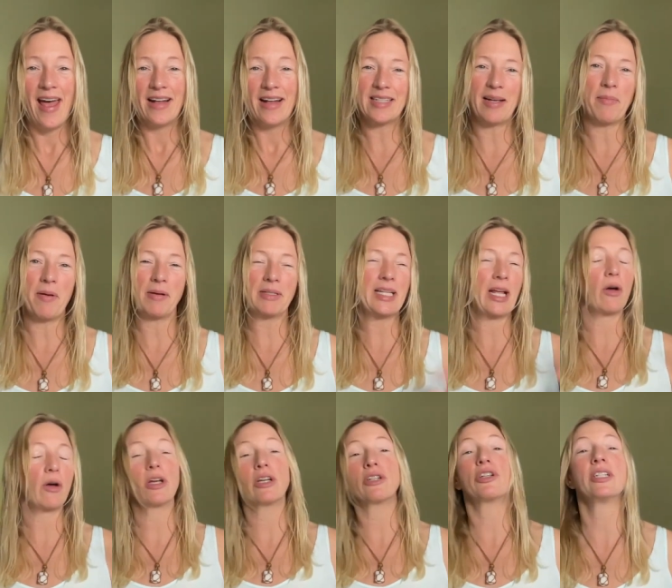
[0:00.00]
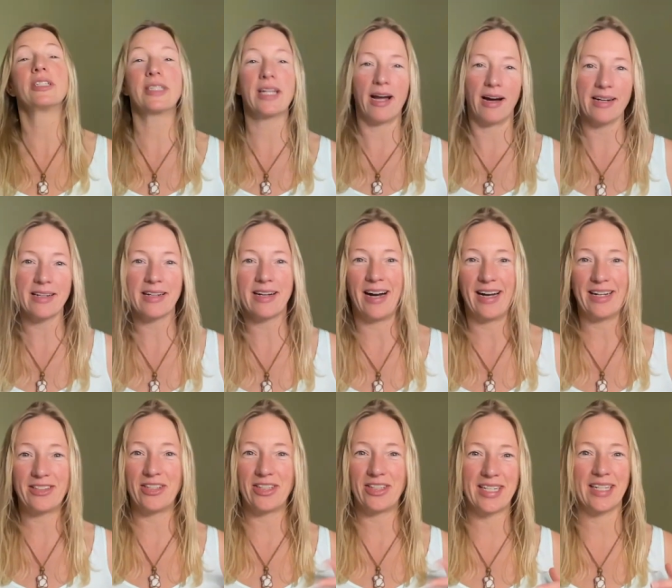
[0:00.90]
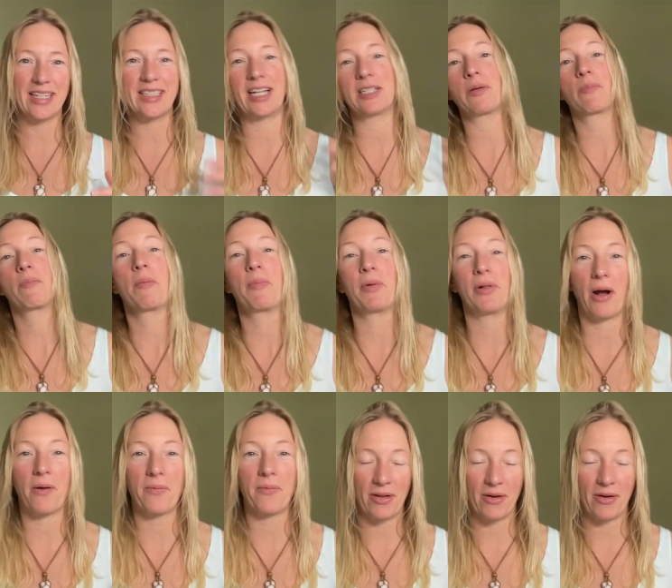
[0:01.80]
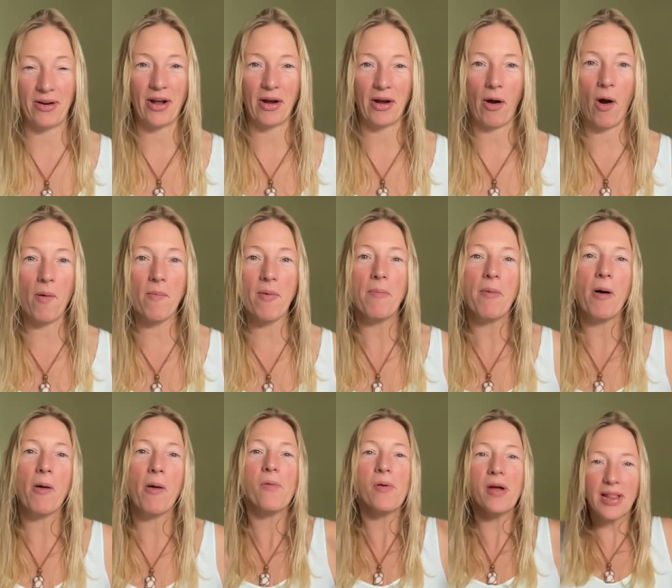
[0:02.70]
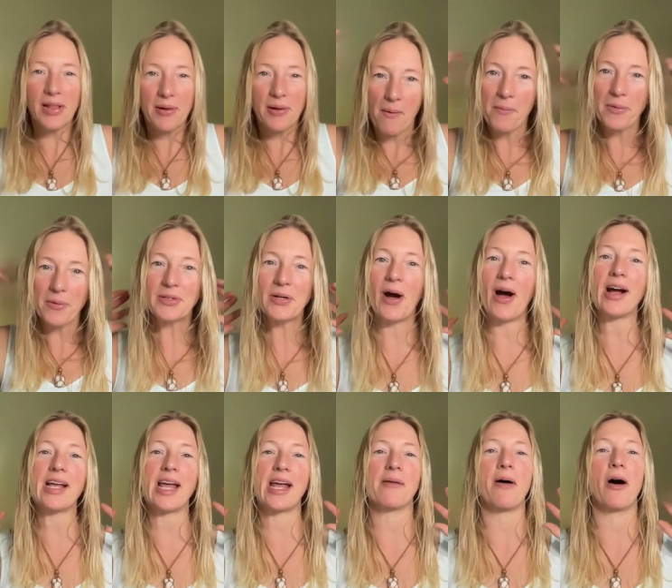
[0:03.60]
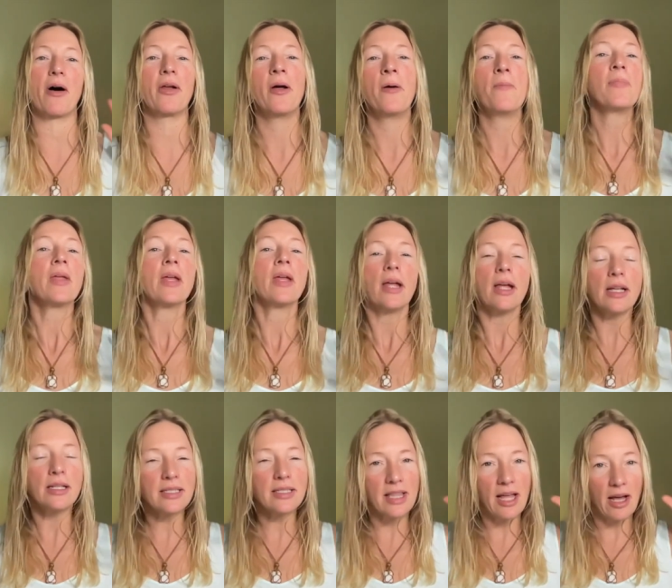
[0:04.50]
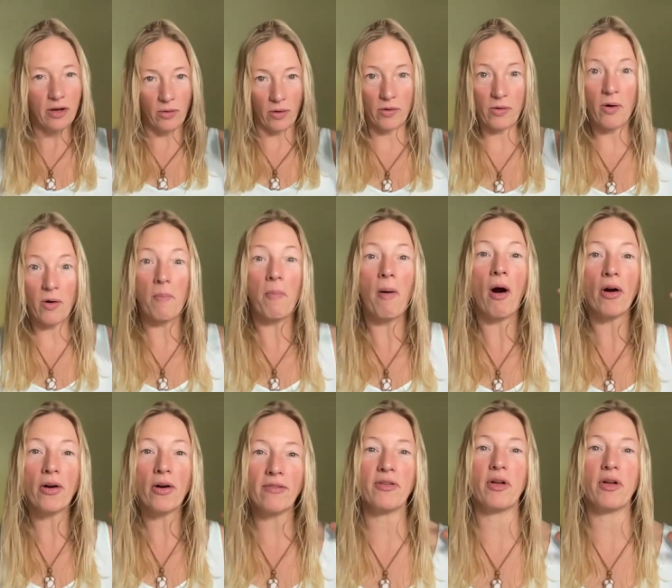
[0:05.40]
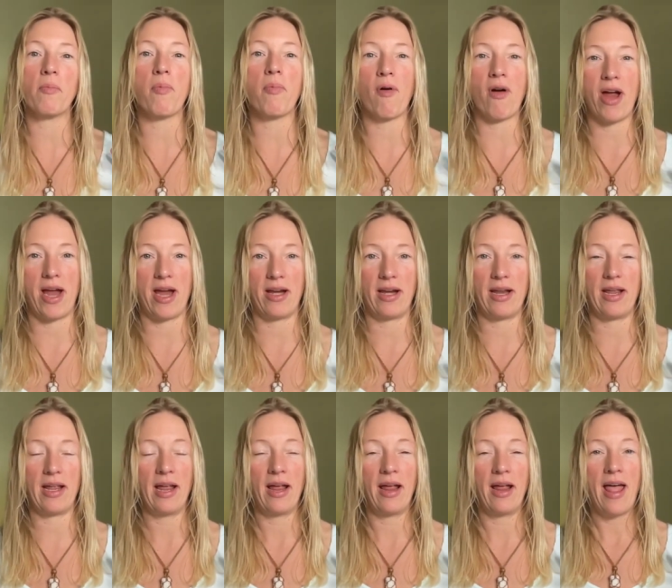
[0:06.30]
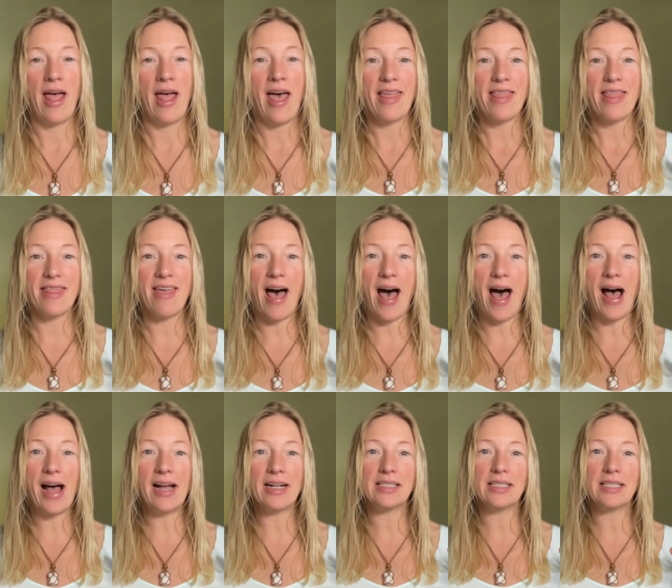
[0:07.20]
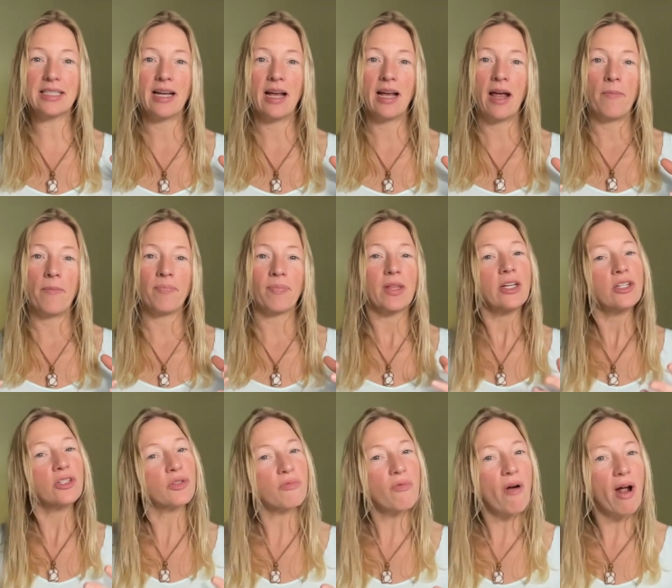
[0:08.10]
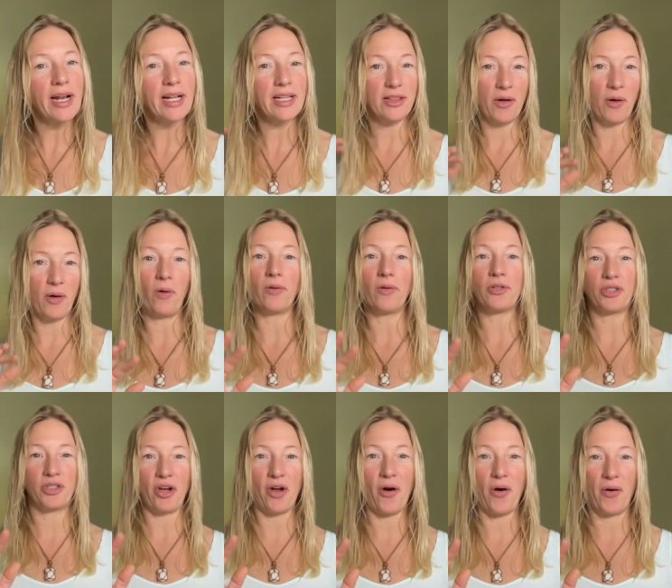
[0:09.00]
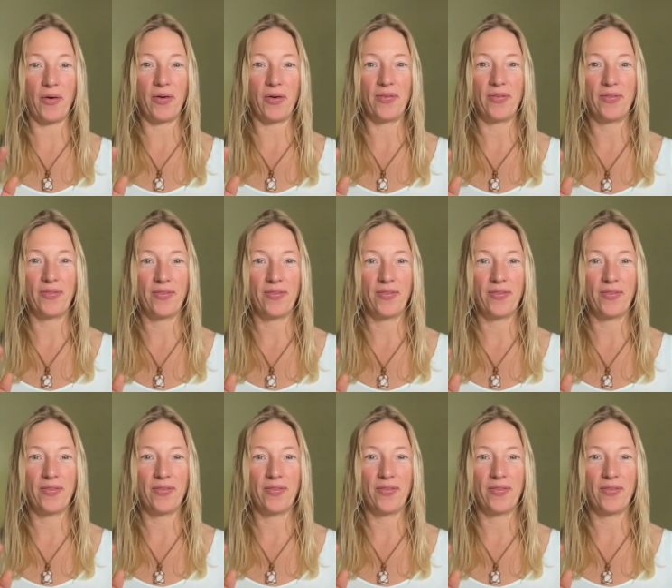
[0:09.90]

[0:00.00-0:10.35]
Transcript: Some people say, oh, you shouldn't say unconscious because that's what people are when they're in a coma. But really, what we're talking about is the quote unquote part of your brain that is running the whole show,